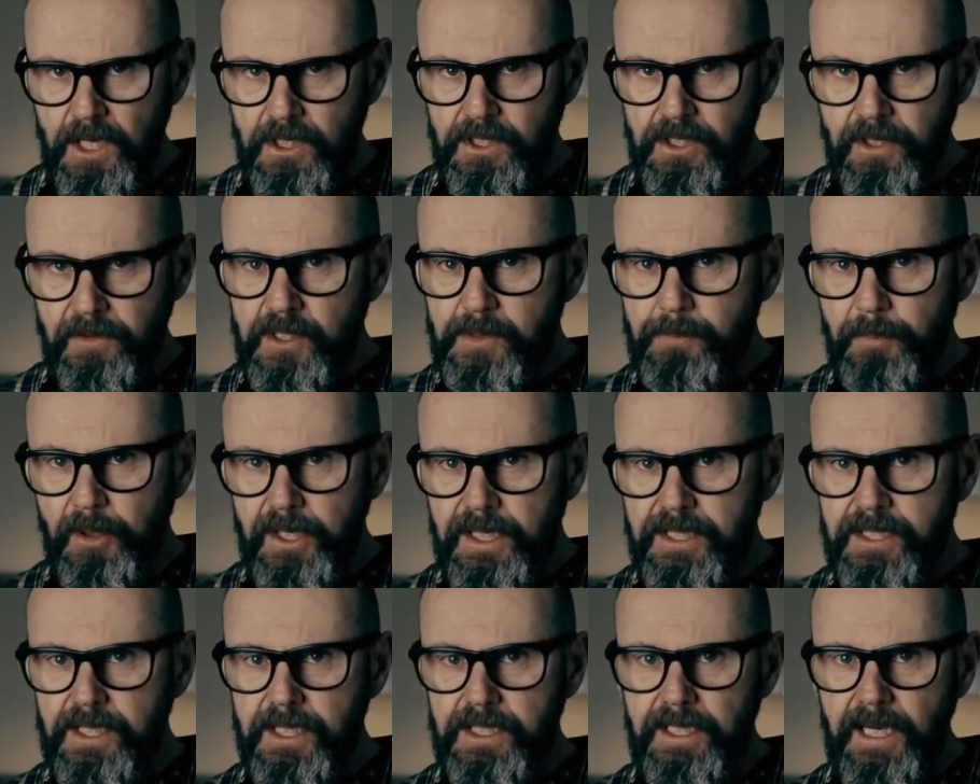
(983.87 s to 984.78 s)
So this
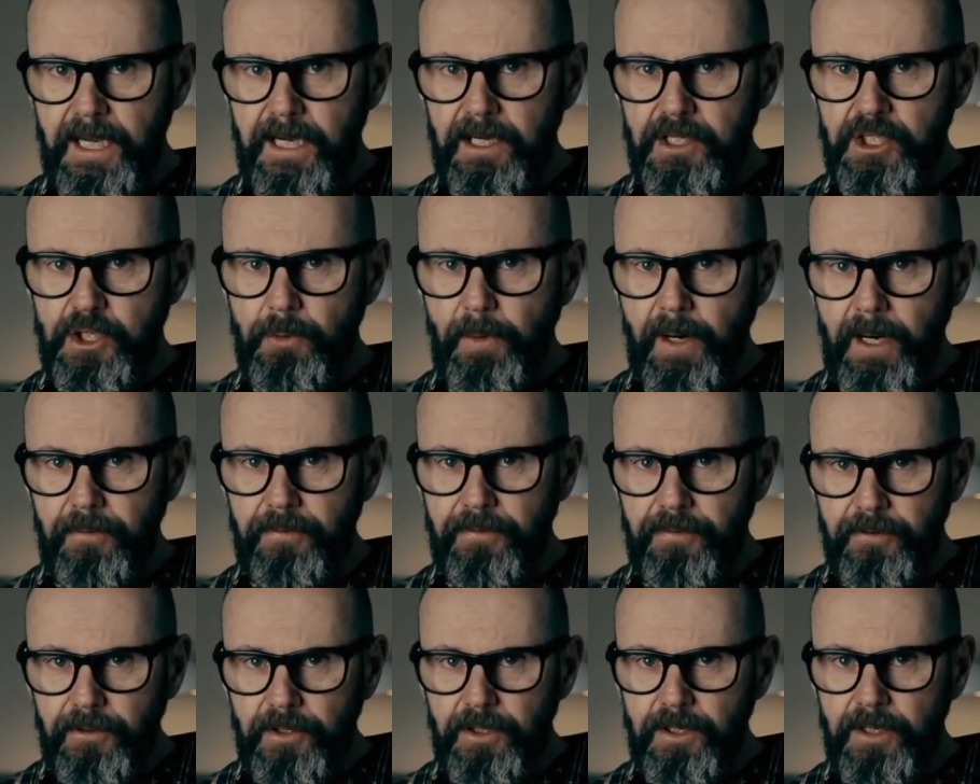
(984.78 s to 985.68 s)
brings us now to our
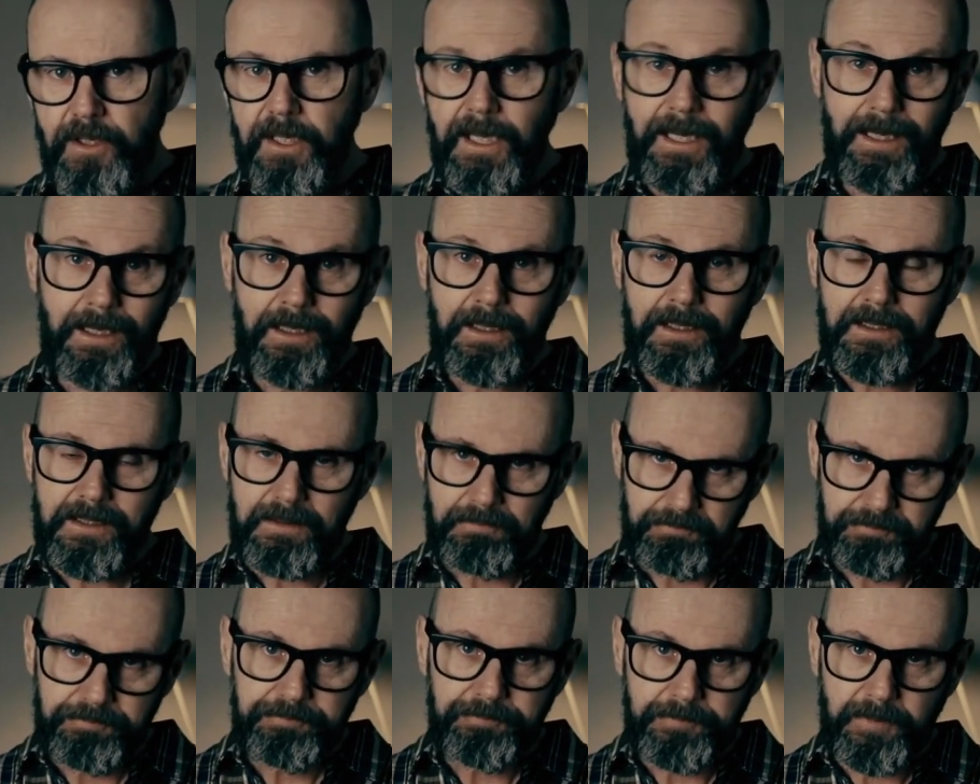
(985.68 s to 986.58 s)
third and
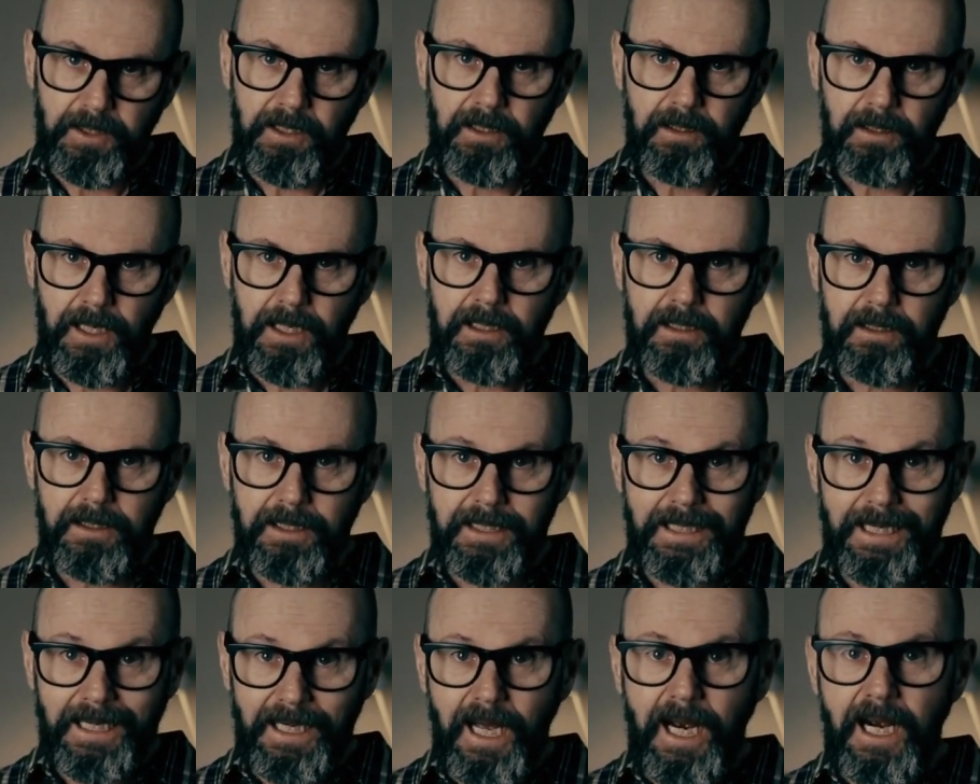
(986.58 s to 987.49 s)

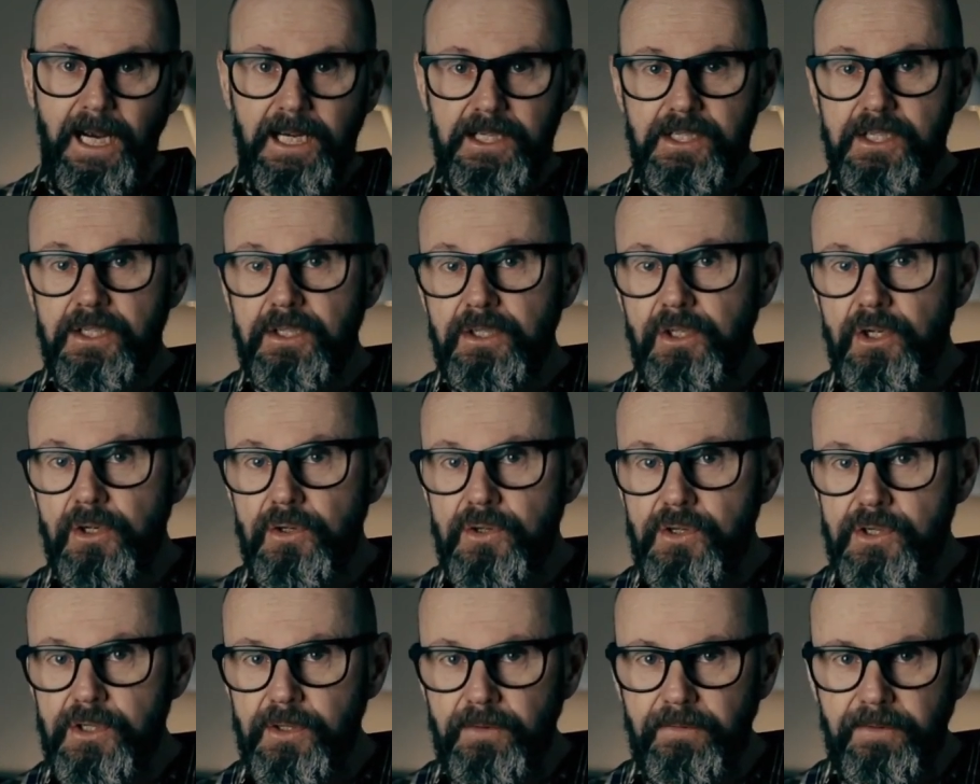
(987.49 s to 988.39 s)
luckily last
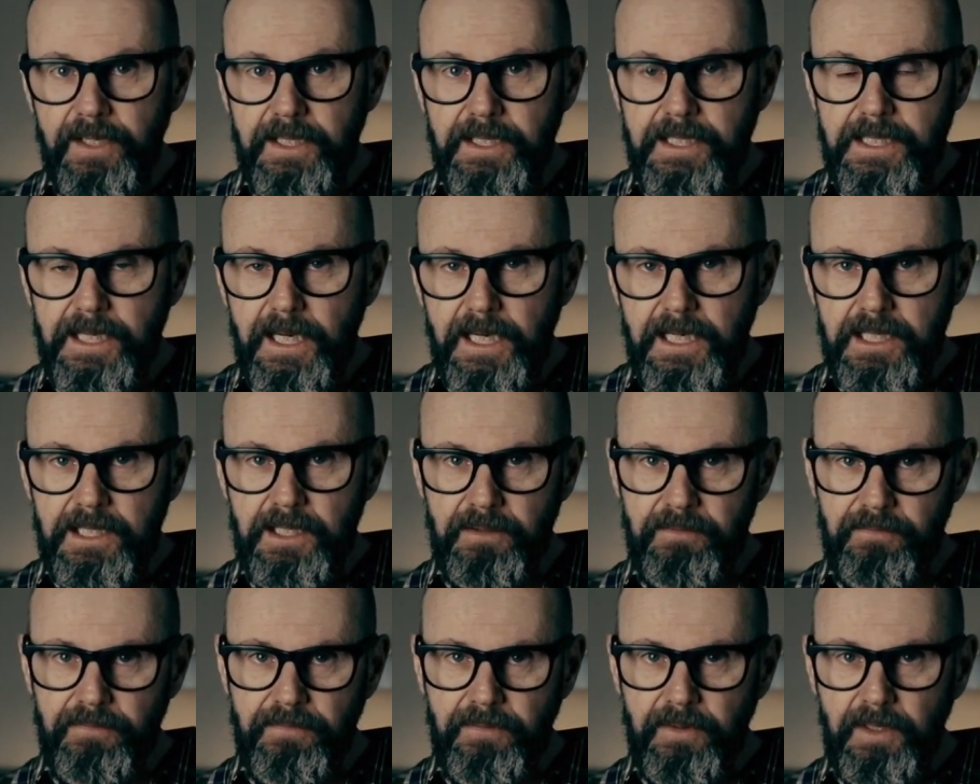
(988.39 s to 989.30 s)
use of the
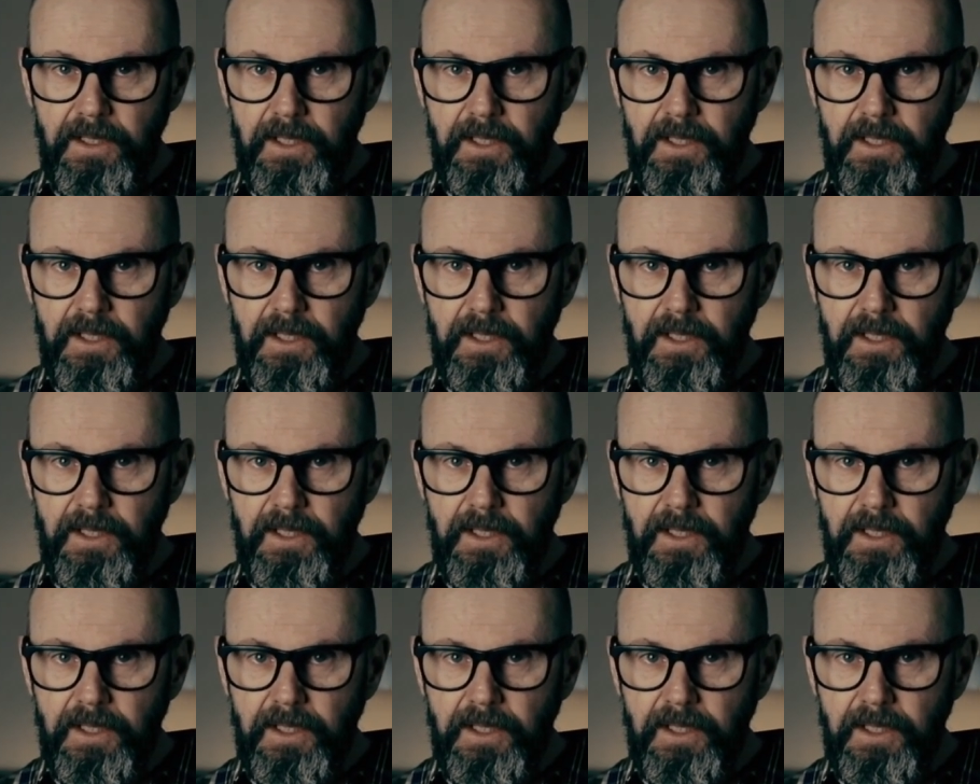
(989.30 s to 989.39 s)
dative.